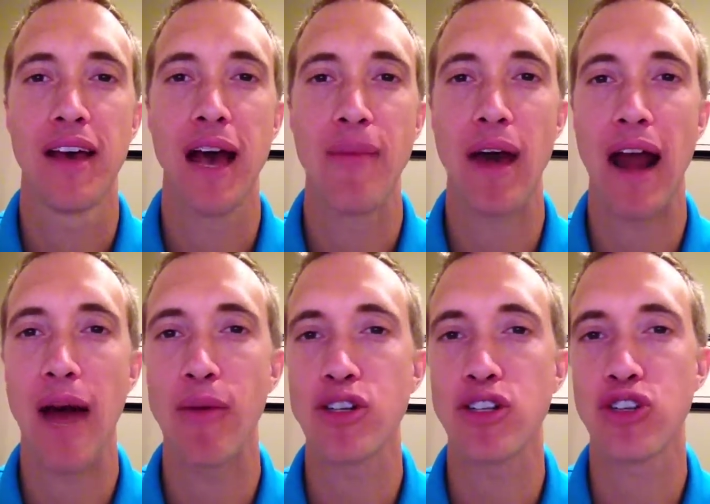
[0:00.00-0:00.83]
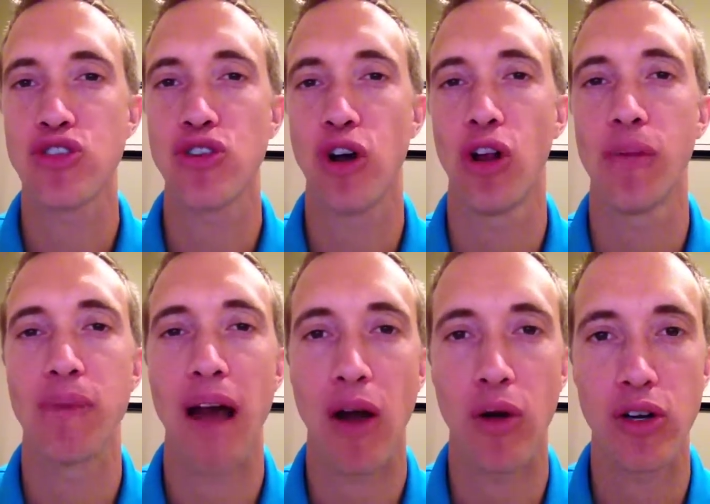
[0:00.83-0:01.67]
about how much control and
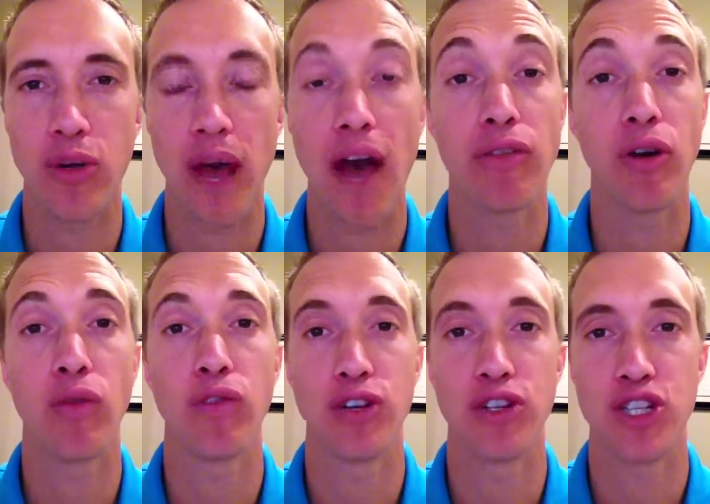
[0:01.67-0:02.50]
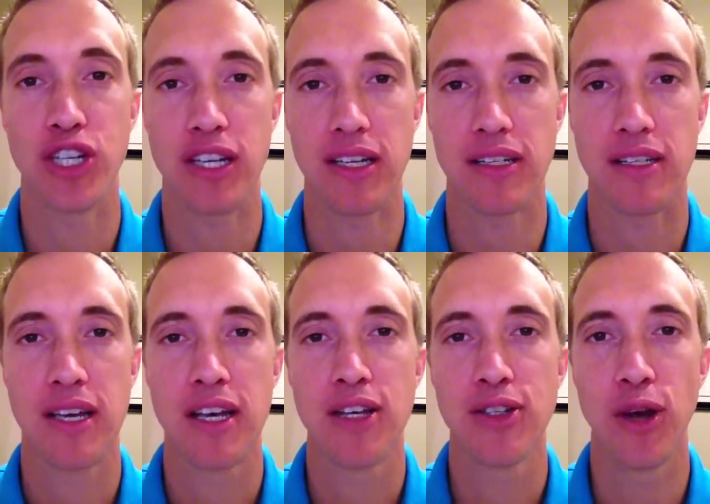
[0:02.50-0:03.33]
power you have over your genes.
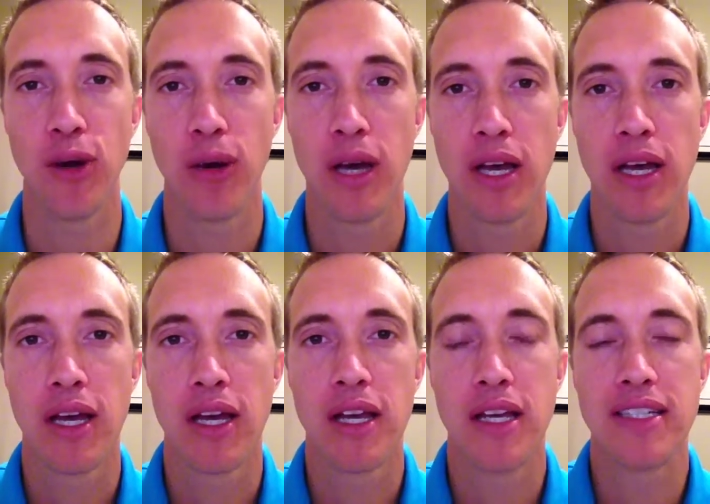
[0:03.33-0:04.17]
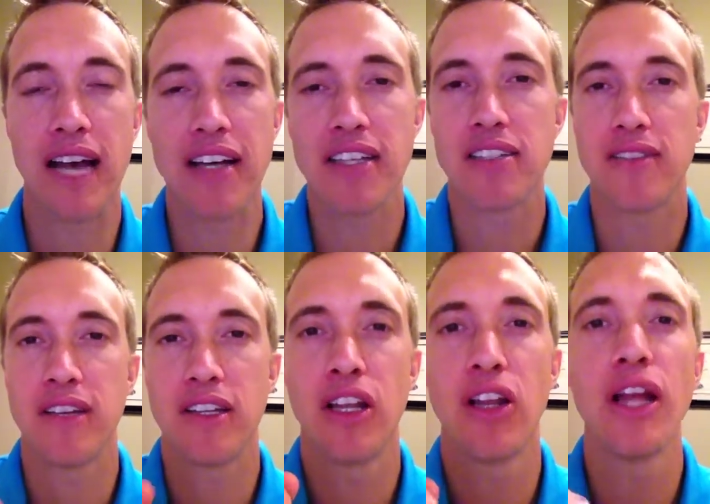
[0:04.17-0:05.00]
So scientists,
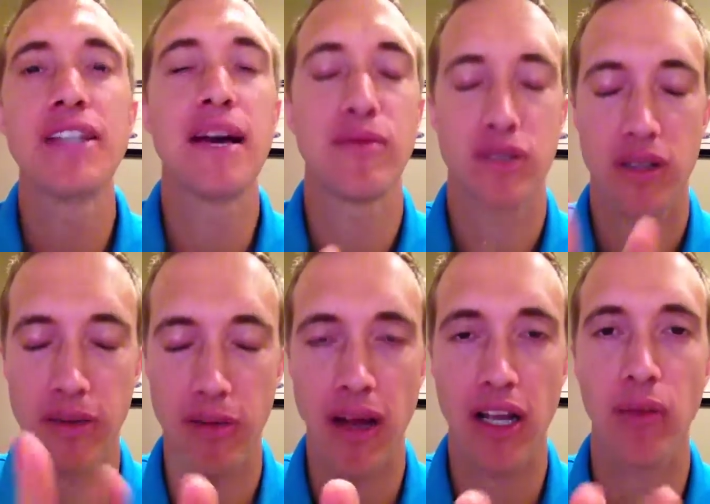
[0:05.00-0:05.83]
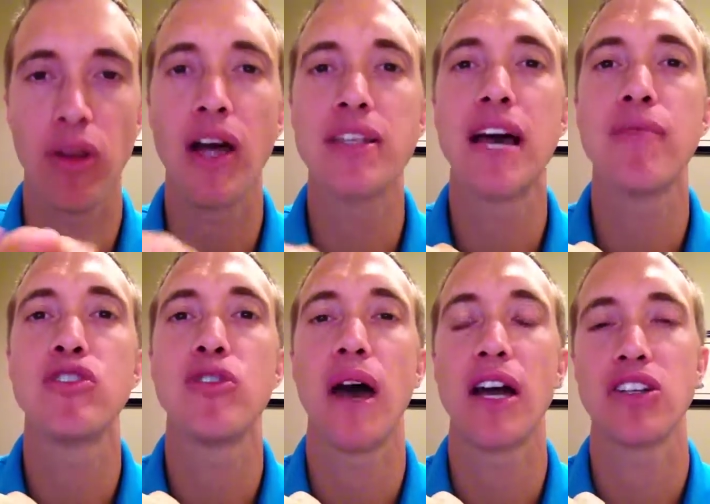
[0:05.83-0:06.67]
you know, a lot of times, let me back up, a lot of times
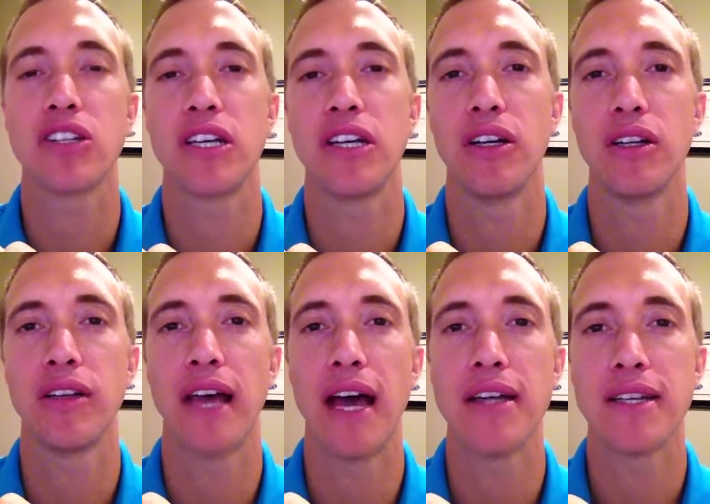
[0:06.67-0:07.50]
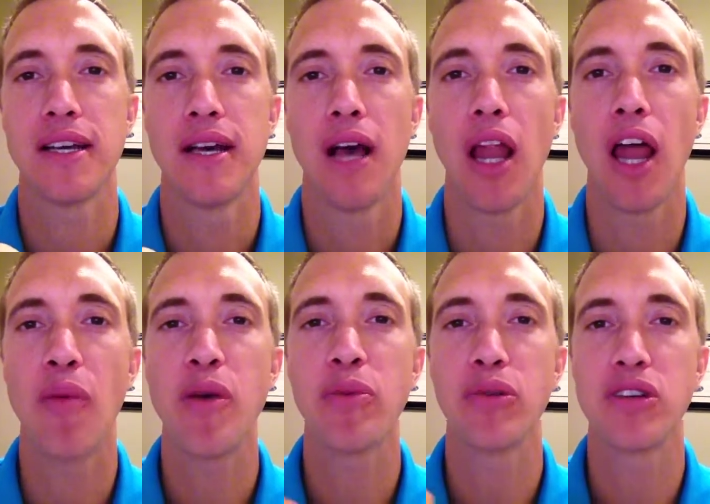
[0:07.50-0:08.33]
you actually hear that a lot of
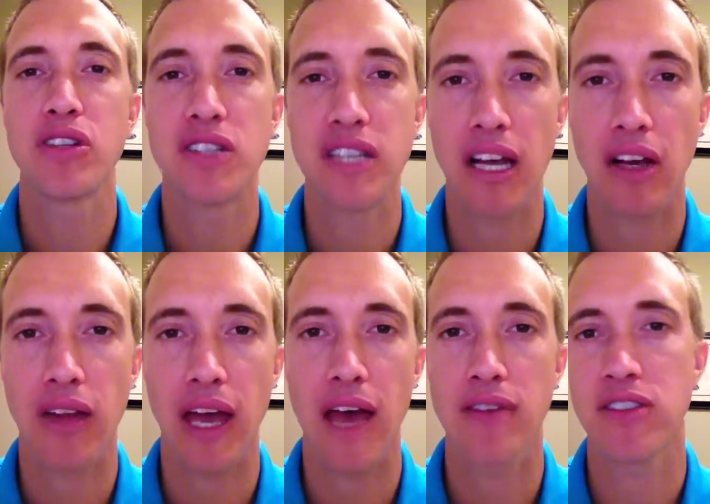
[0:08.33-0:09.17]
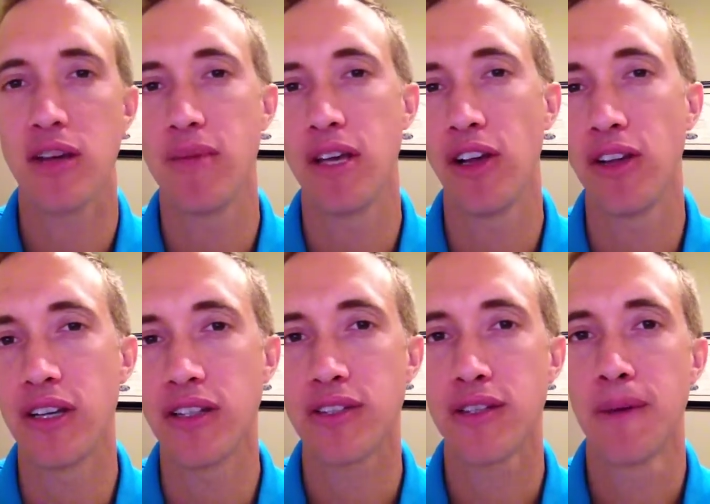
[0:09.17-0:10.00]
people are sick or they have some
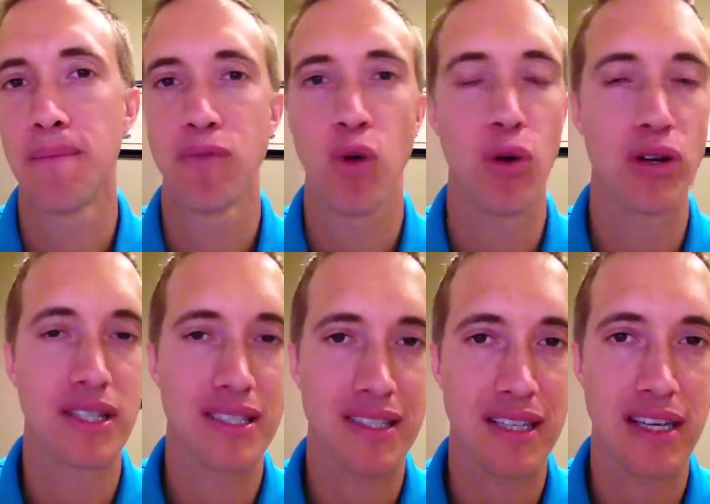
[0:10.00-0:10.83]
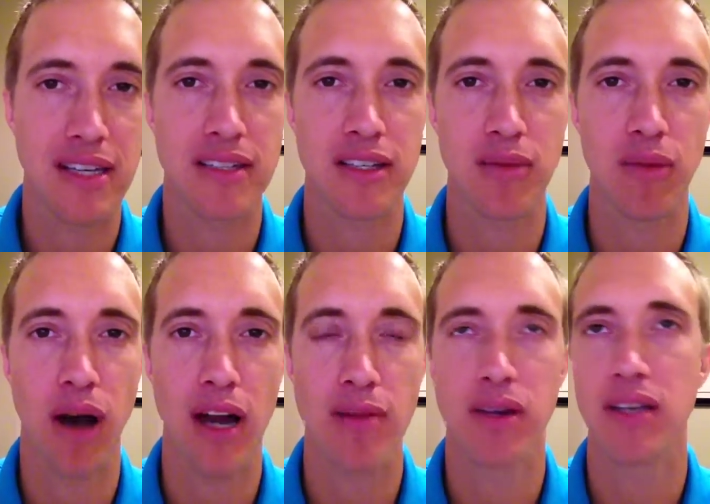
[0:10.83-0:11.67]
illness or disease in their
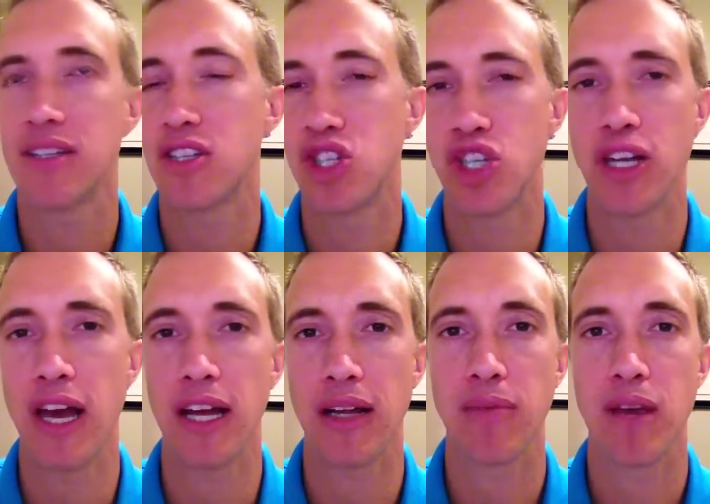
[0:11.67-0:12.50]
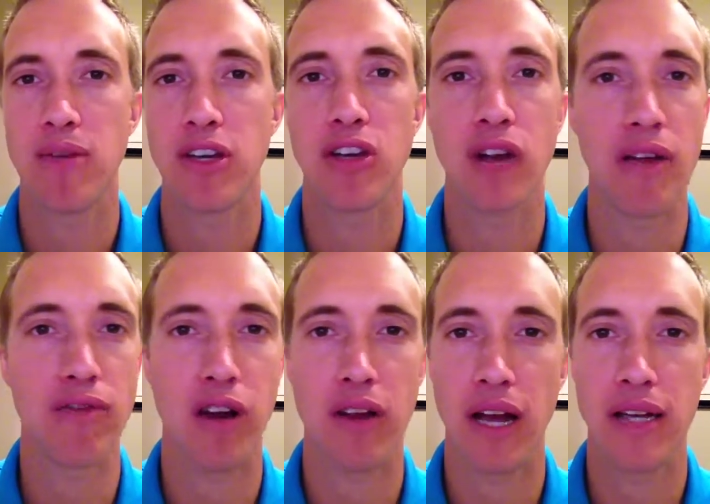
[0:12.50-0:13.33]
body because it's genetic. Maybe
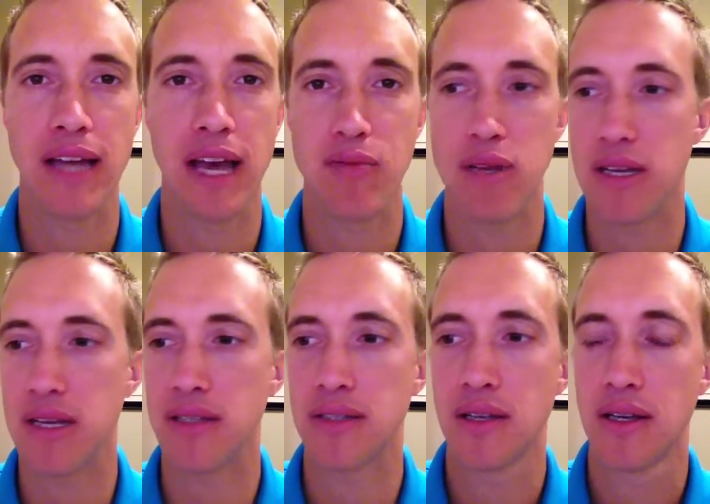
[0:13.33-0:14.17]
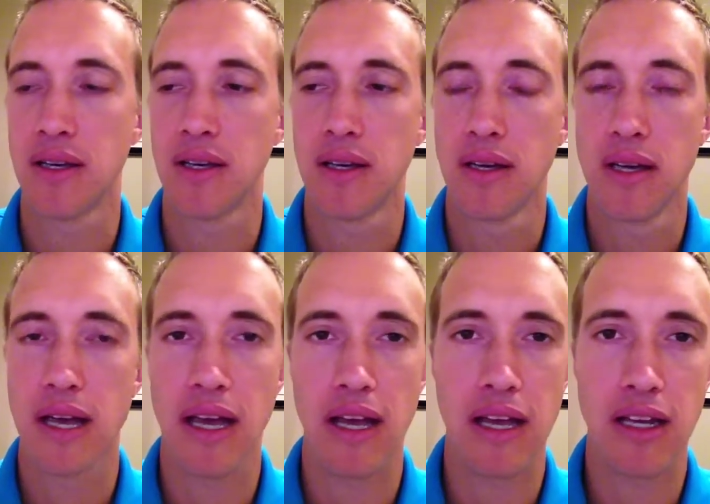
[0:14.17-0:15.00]
grandfather had diabetes
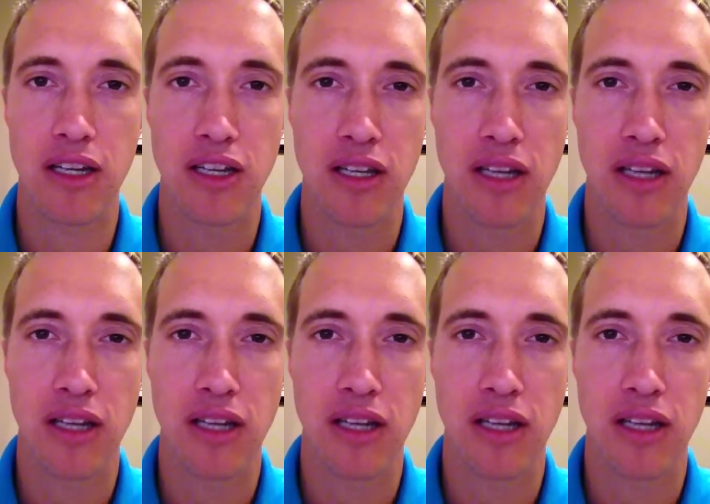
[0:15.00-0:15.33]
and, and